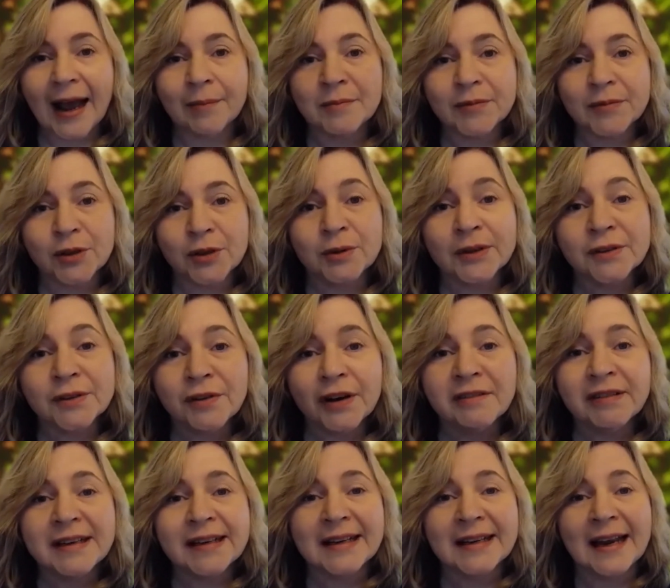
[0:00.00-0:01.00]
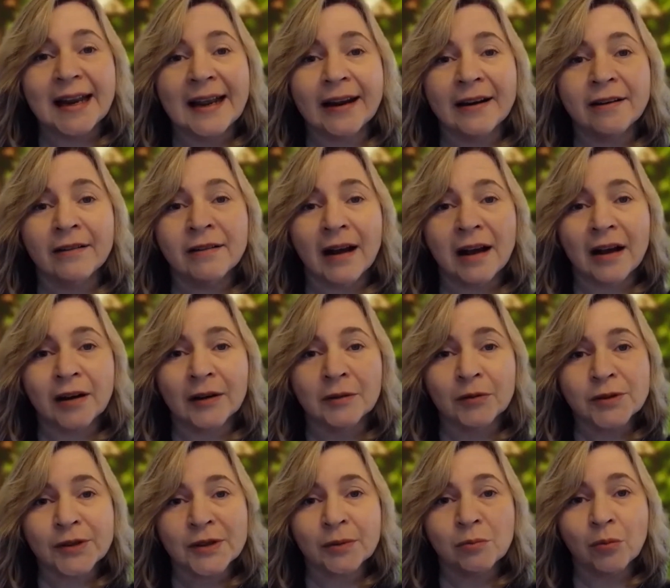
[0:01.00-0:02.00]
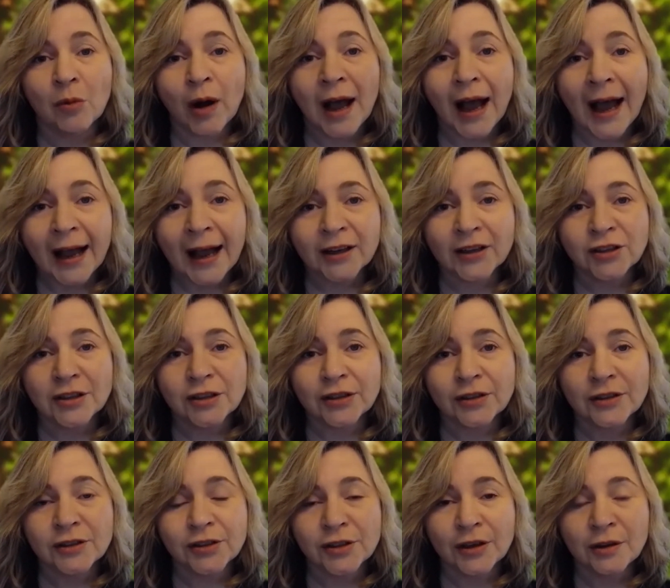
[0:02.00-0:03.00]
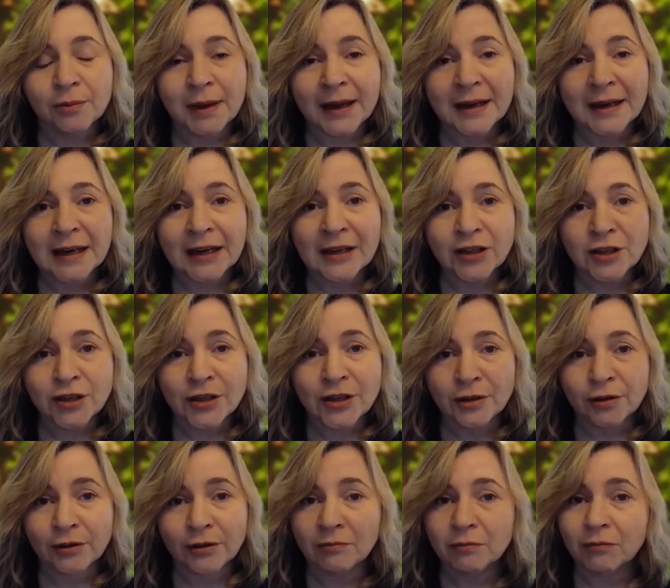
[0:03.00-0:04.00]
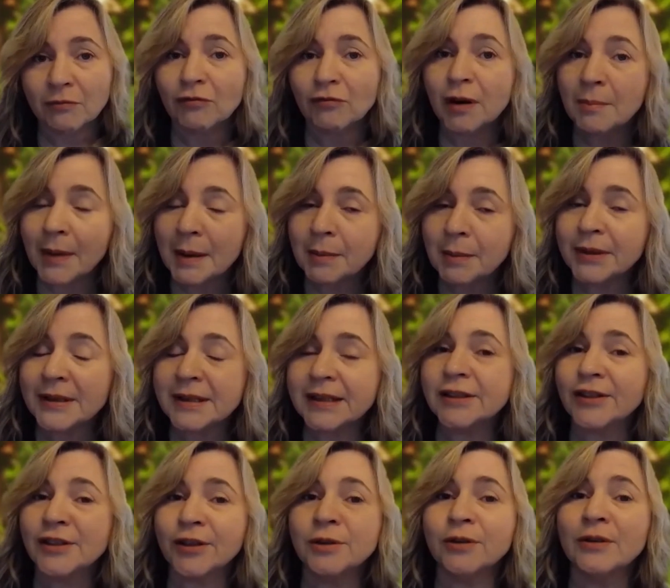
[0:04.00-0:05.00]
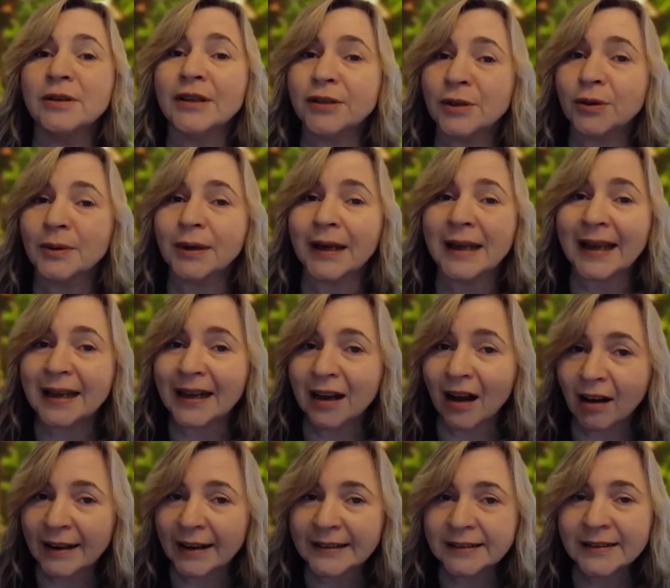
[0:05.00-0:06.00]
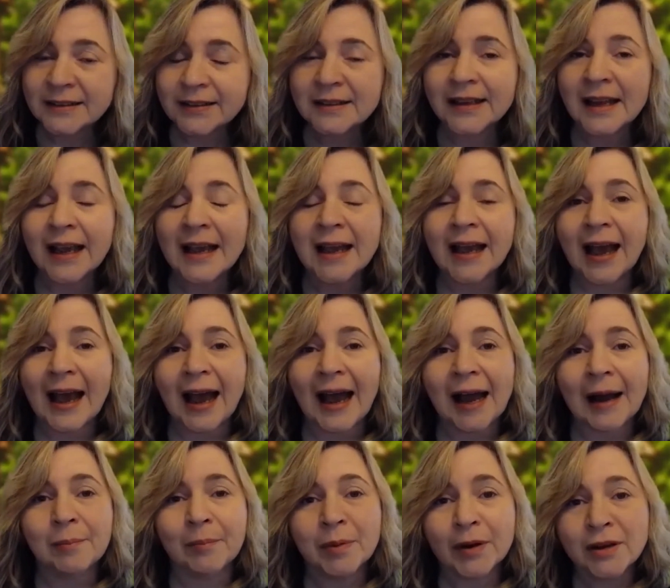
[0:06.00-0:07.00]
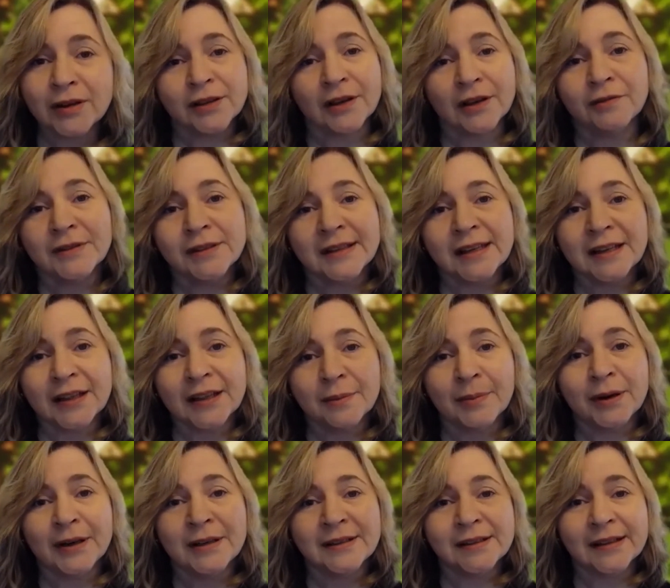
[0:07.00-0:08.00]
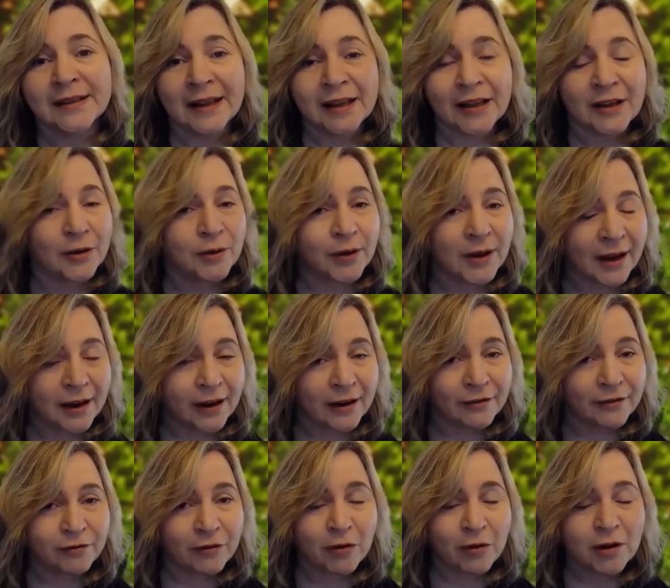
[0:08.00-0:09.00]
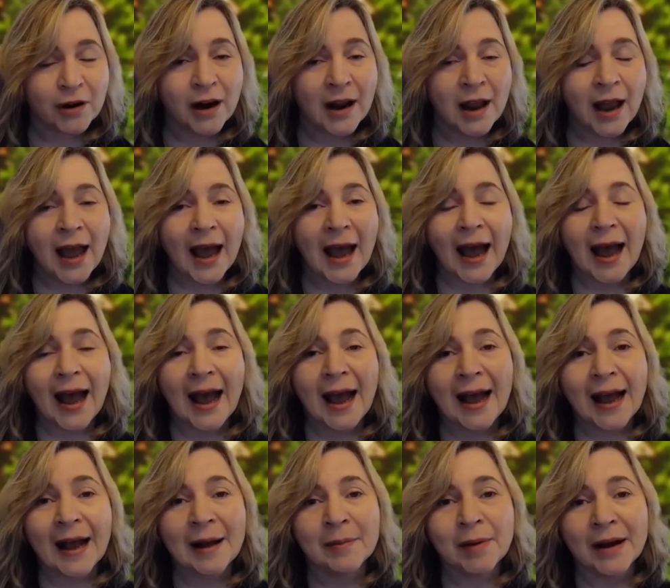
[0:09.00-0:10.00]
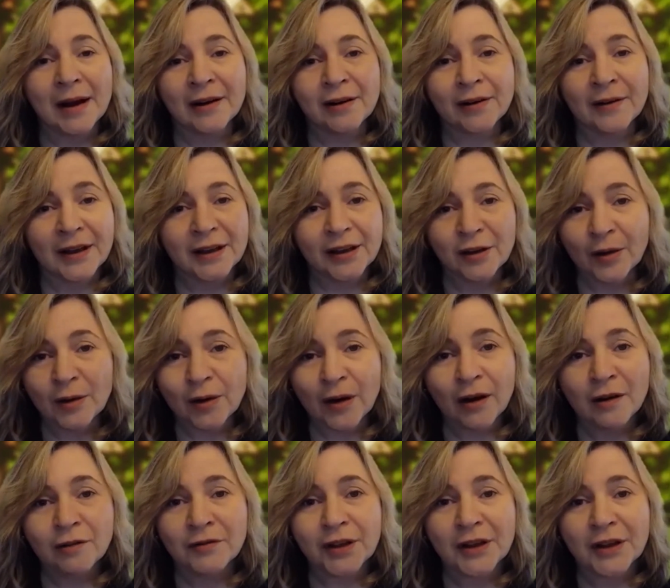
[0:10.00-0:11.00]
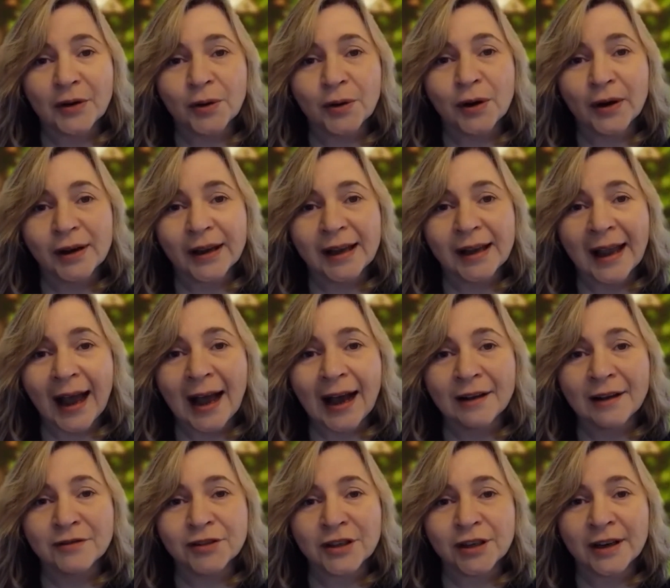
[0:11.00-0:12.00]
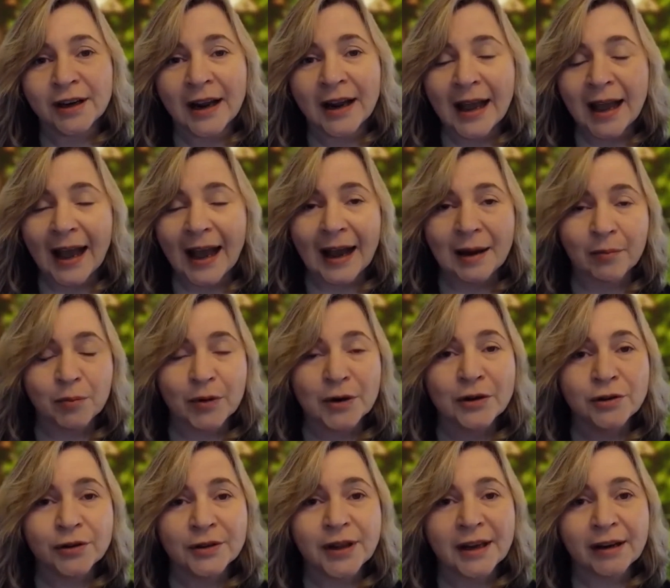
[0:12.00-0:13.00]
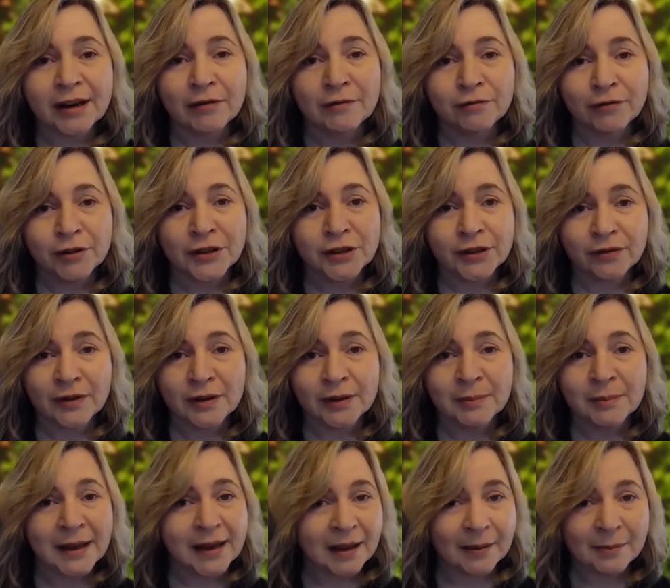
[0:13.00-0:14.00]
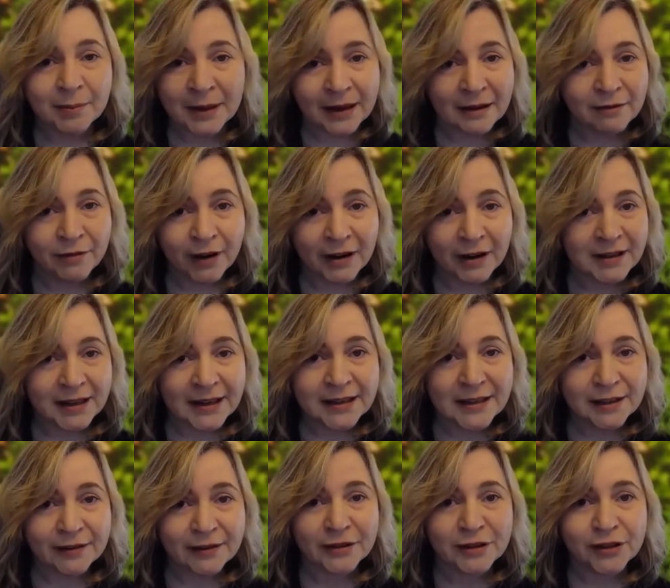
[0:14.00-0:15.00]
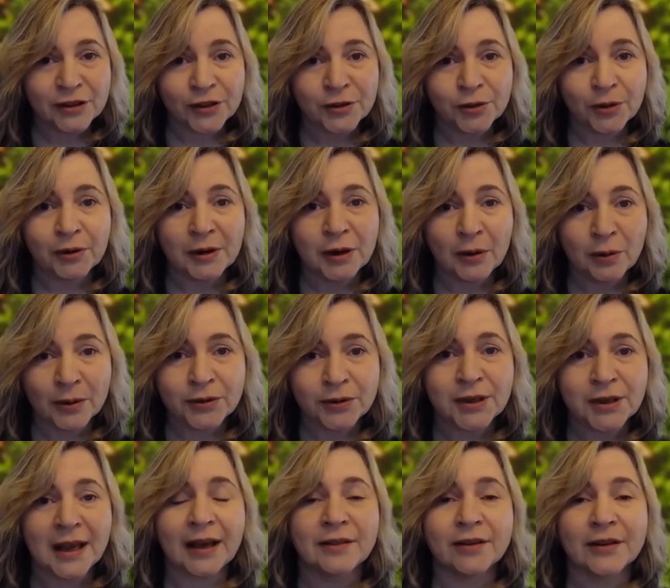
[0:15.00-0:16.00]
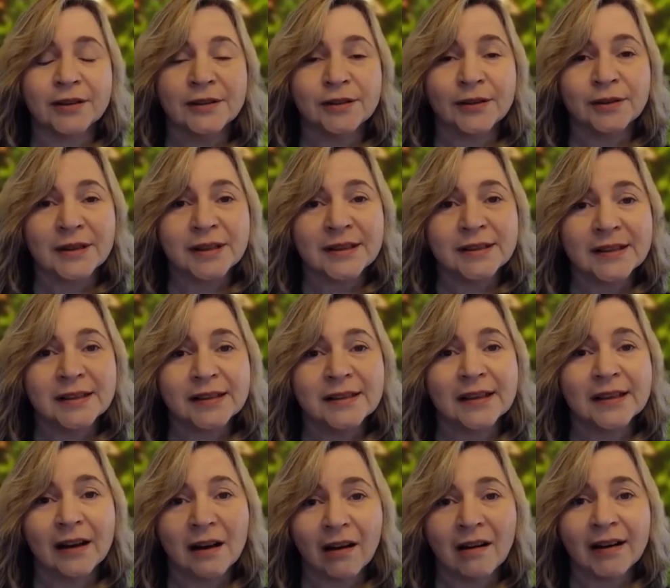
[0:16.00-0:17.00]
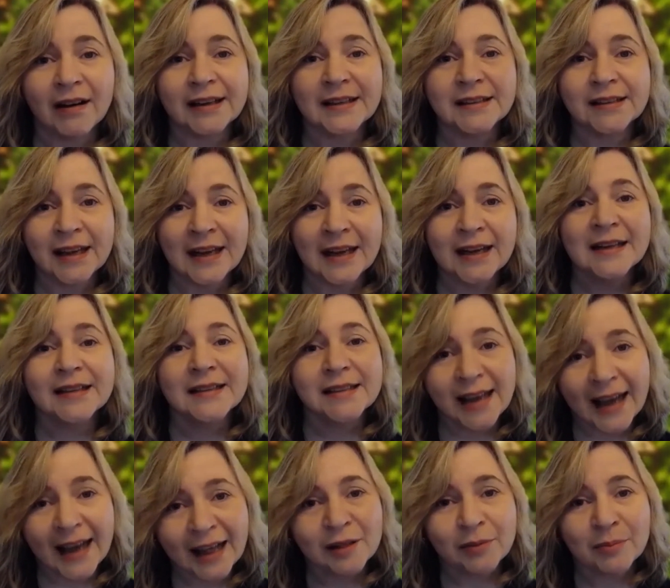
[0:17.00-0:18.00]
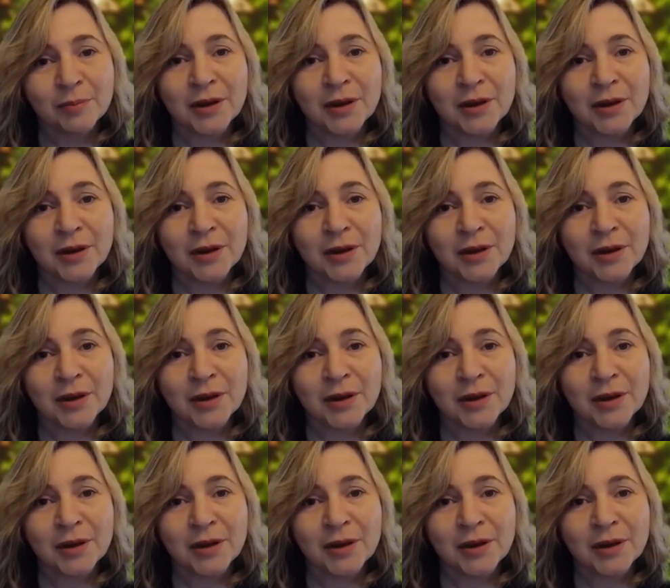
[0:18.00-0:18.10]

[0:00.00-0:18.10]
so it's very clear on some actions you may need to do. Remember, this tool is only a guidance because obviously the person that you care for or that you love, that you're looking after, when you're there in front of them, it can be a very different story altogether. So this is a guide to help